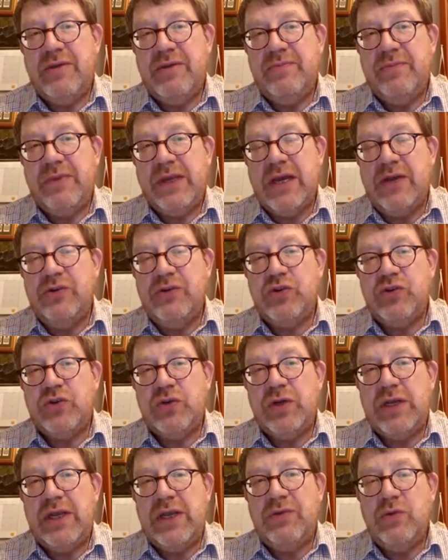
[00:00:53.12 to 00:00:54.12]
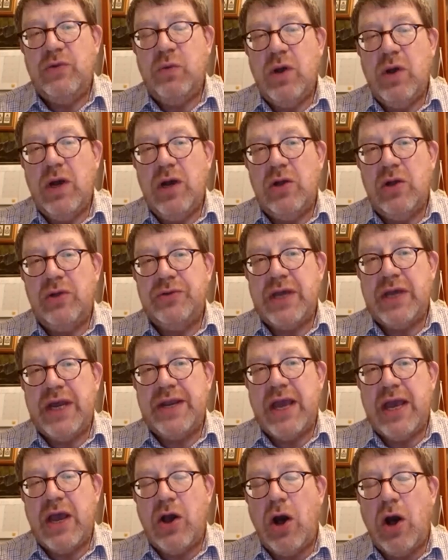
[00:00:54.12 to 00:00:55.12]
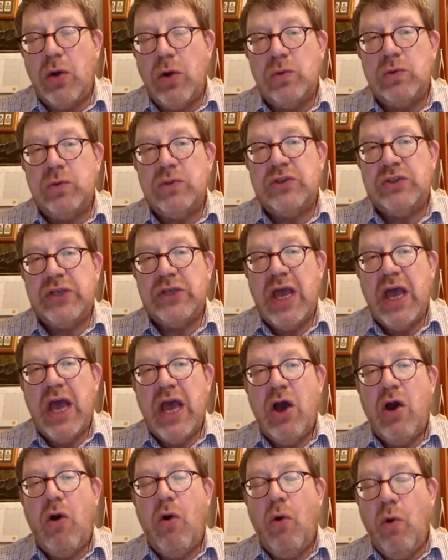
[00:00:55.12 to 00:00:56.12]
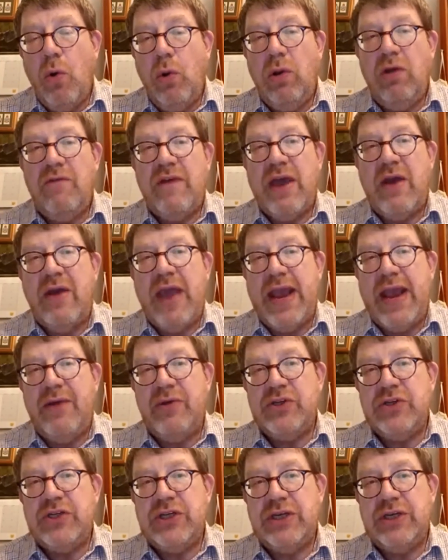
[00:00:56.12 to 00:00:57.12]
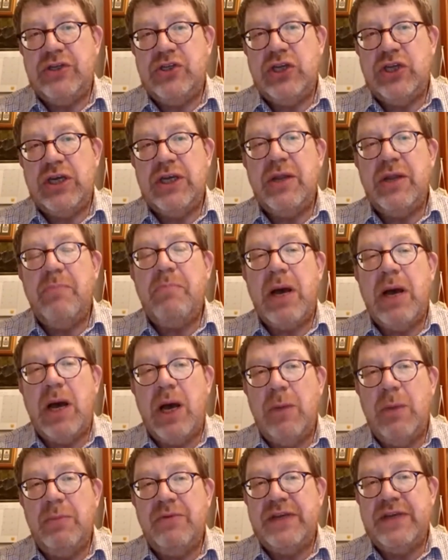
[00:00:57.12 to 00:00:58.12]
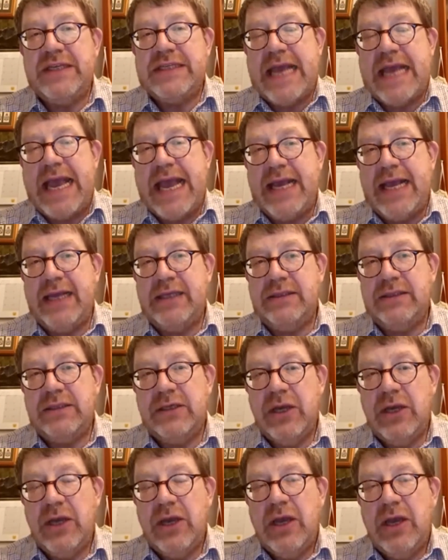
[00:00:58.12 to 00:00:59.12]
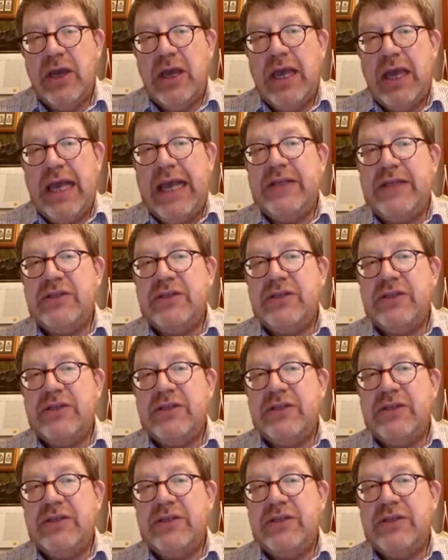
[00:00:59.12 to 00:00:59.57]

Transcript: country in the world and holds all of our heritage in the palm of its hand. It's a